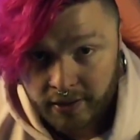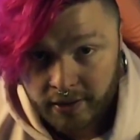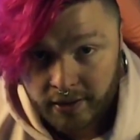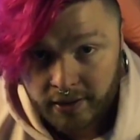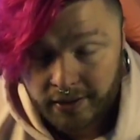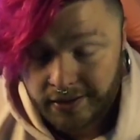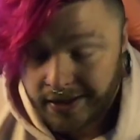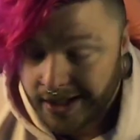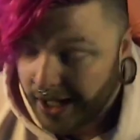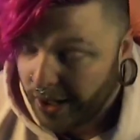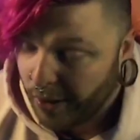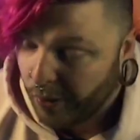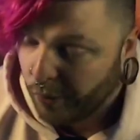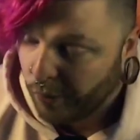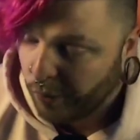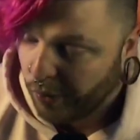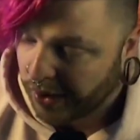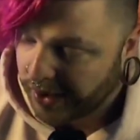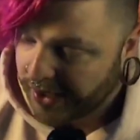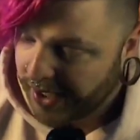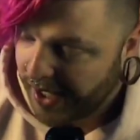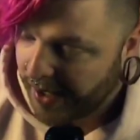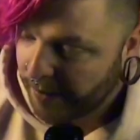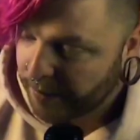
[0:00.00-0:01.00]
Now, what
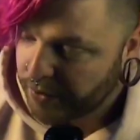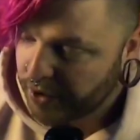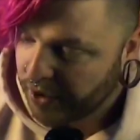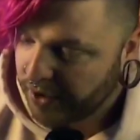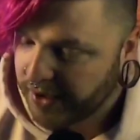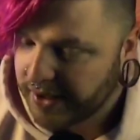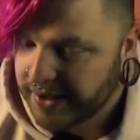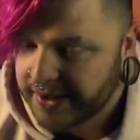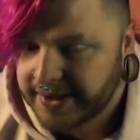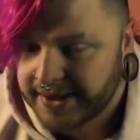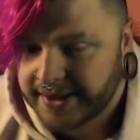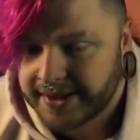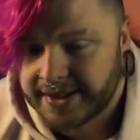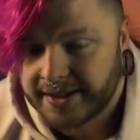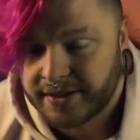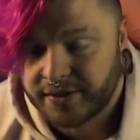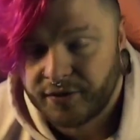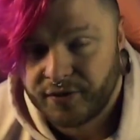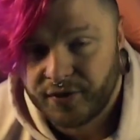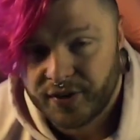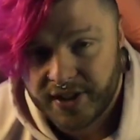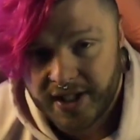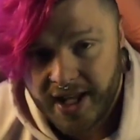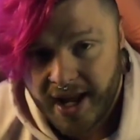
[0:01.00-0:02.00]
CapCut is a
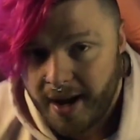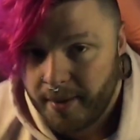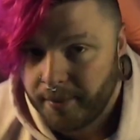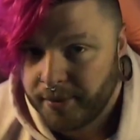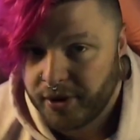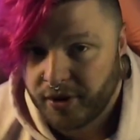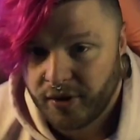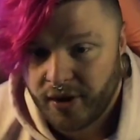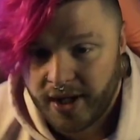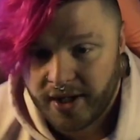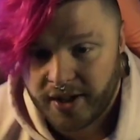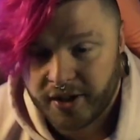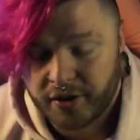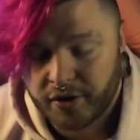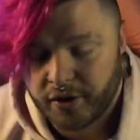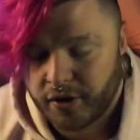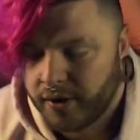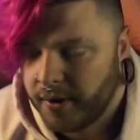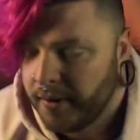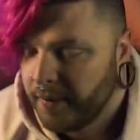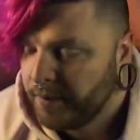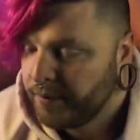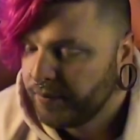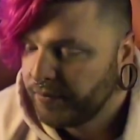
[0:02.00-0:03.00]
phenomenal editor,
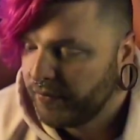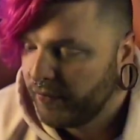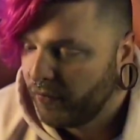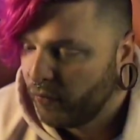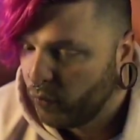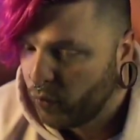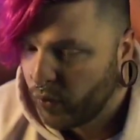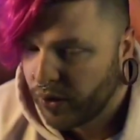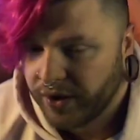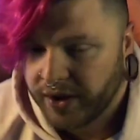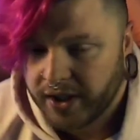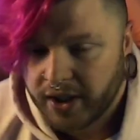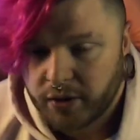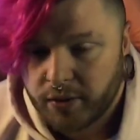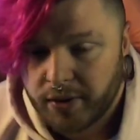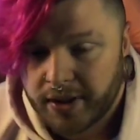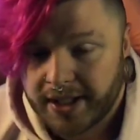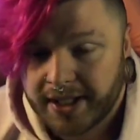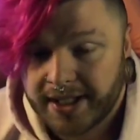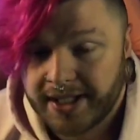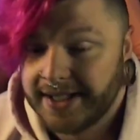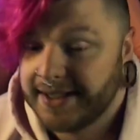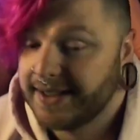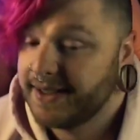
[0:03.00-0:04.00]
really quick
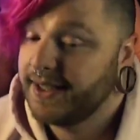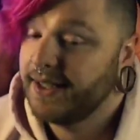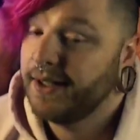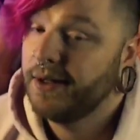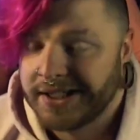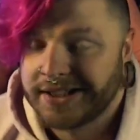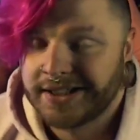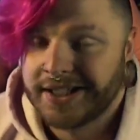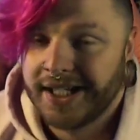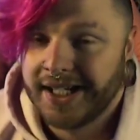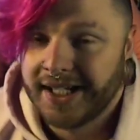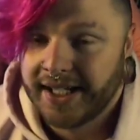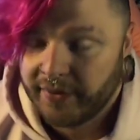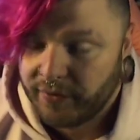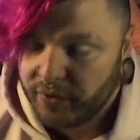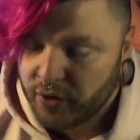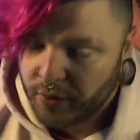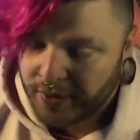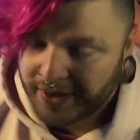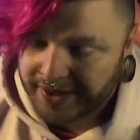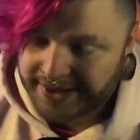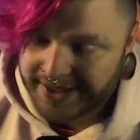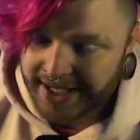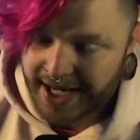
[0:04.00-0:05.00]
and easy. It's going to give you
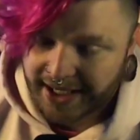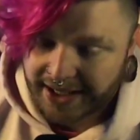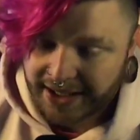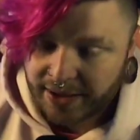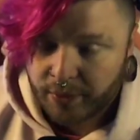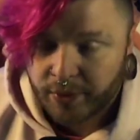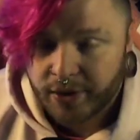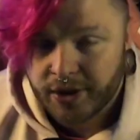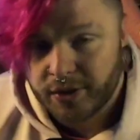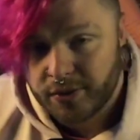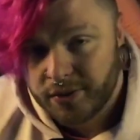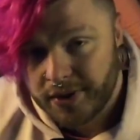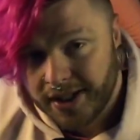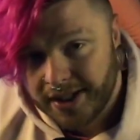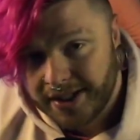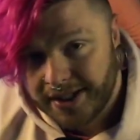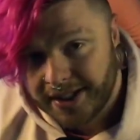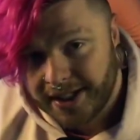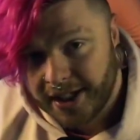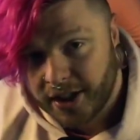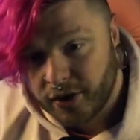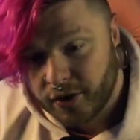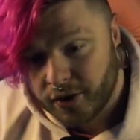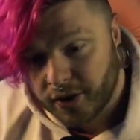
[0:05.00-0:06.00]
exactly what you need to
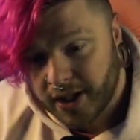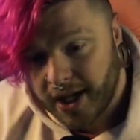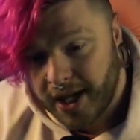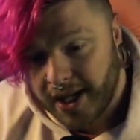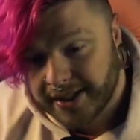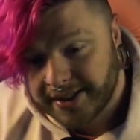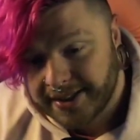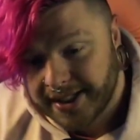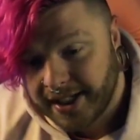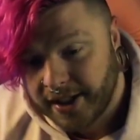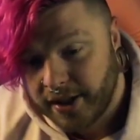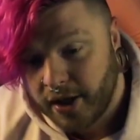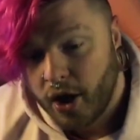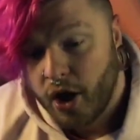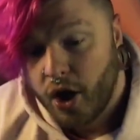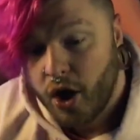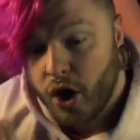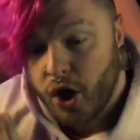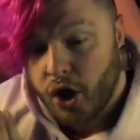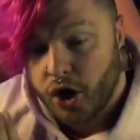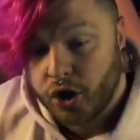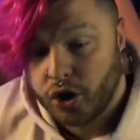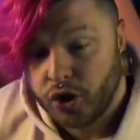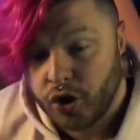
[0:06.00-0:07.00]
get your content
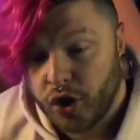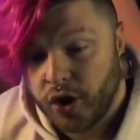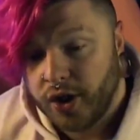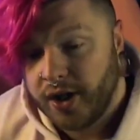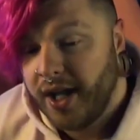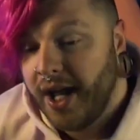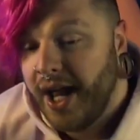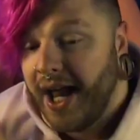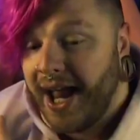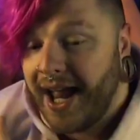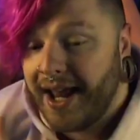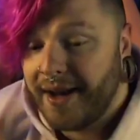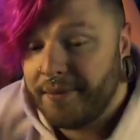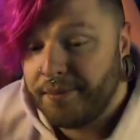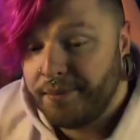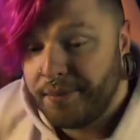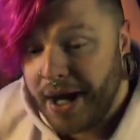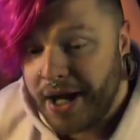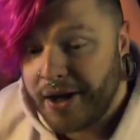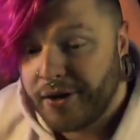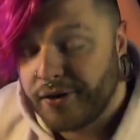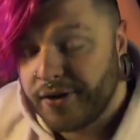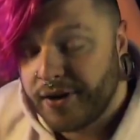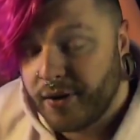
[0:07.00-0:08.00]
good and
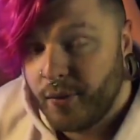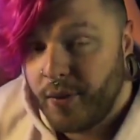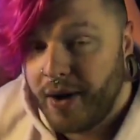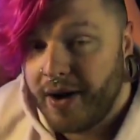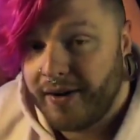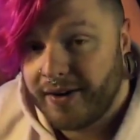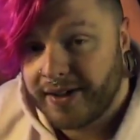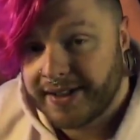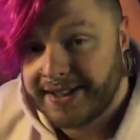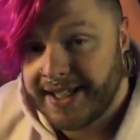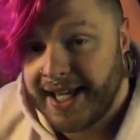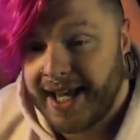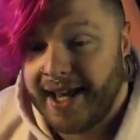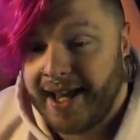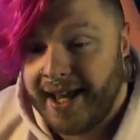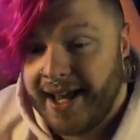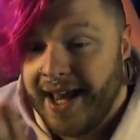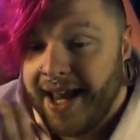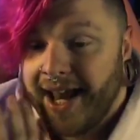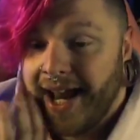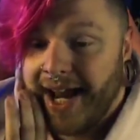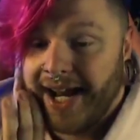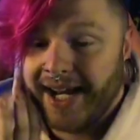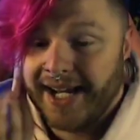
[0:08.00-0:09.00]
better than where it's at
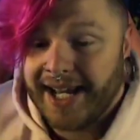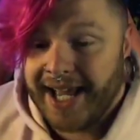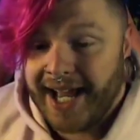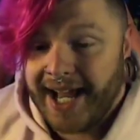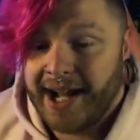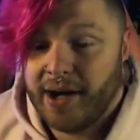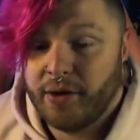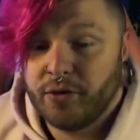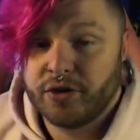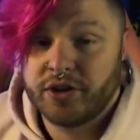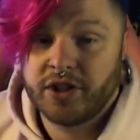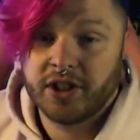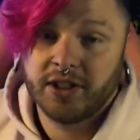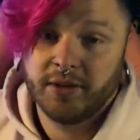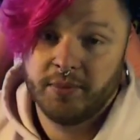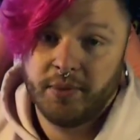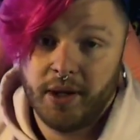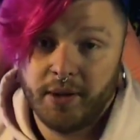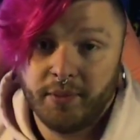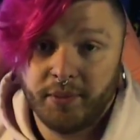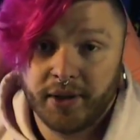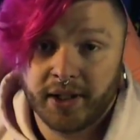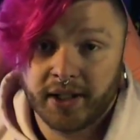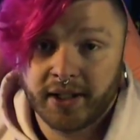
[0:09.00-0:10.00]
and out to the
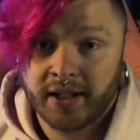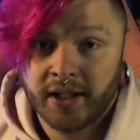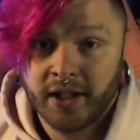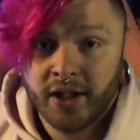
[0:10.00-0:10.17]
public.